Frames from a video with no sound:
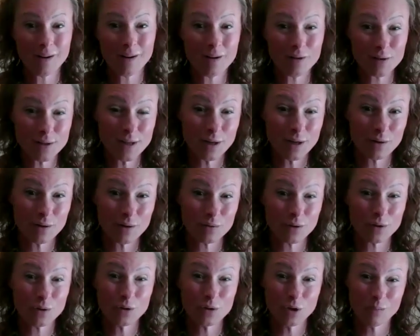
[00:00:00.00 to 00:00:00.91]

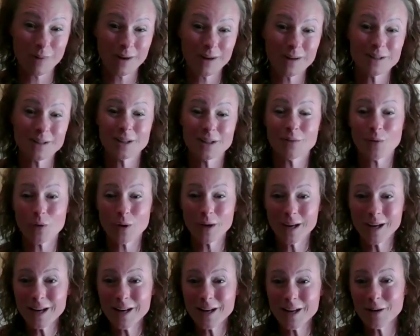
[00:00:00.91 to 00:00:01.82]
ourselves as humanity, for
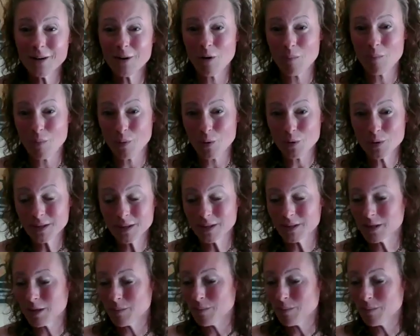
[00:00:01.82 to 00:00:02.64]
healing our bodies.